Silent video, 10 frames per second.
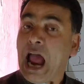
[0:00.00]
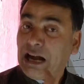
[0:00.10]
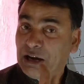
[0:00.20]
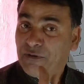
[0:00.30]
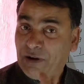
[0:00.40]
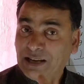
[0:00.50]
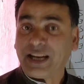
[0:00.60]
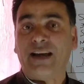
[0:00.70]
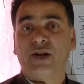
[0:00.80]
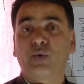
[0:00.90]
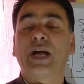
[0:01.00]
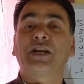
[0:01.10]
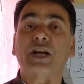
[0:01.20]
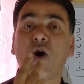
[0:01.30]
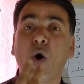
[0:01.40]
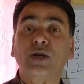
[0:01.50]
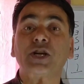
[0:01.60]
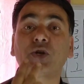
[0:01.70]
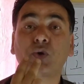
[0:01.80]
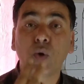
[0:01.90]
And if I tell you that in
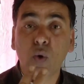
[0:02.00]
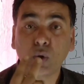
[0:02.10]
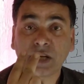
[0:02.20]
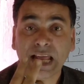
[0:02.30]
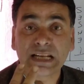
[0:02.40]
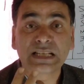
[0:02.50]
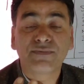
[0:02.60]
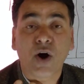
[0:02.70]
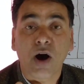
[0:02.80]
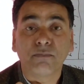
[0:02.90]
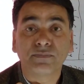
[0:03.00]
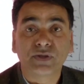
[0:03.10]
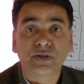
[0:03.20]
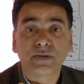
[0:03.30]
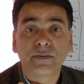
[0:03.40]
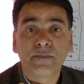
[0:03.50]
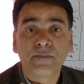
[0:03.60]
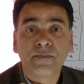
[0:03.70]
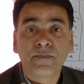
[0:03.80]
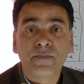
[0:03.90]
only two tense forms,
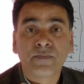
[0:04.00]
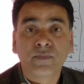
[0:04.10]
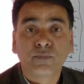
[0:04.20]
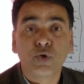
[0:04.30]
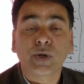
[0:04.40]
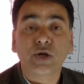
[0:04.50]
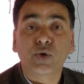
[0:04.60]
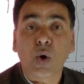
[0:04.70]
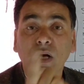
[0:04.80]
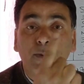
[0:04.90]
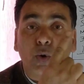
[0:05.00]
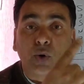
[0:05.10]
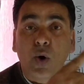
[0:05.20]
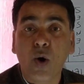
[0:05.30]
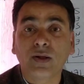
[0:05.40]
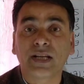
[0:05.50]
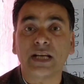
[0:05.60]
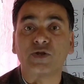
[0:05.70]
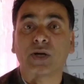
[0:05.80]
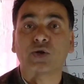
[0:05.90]
you can talk about all
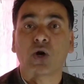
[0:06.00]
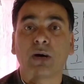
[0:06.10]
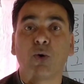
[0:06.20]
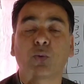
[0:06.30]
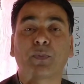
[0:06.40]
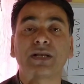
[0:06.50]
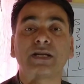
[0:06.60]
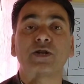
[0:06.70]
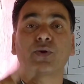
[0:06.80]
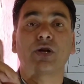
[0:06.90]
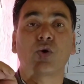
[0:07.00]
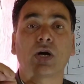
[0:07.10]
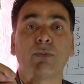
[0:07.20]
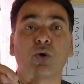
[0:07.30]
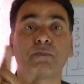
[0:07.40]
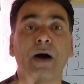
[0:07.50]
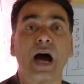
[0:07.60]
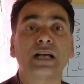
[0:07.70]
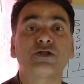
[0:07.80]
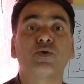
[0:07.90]
these. You can talk about present, you can talk about
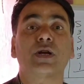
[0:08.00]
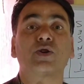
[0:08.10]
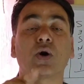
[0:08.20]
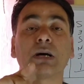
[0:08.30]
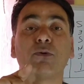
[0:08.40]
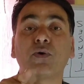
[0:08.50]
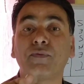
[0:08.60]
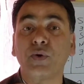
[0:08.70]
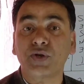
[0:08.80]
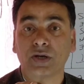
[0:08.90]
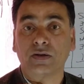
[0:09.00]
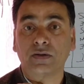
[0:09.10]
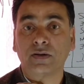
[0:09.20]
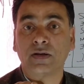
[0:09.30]
past, you can talk about future.